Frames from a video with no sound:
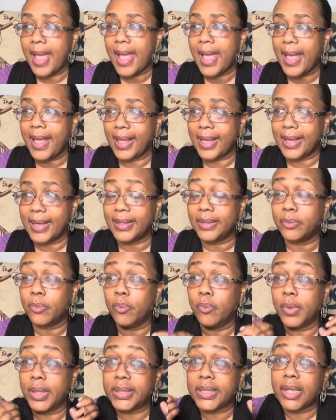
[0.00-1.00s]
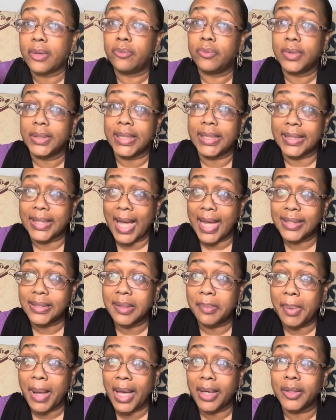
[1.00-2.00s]
And what they really liked
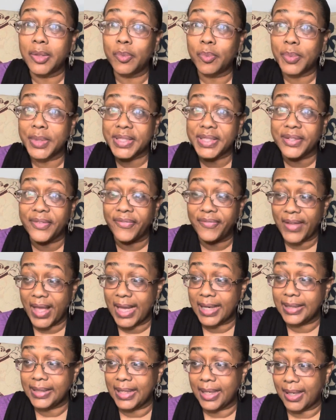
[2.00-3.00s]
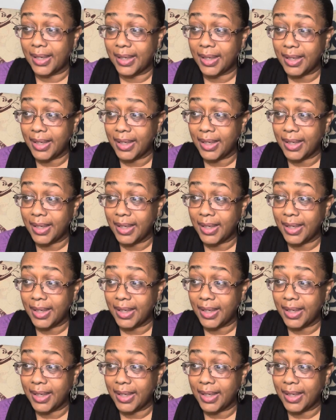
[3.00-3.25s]
about it was the fact that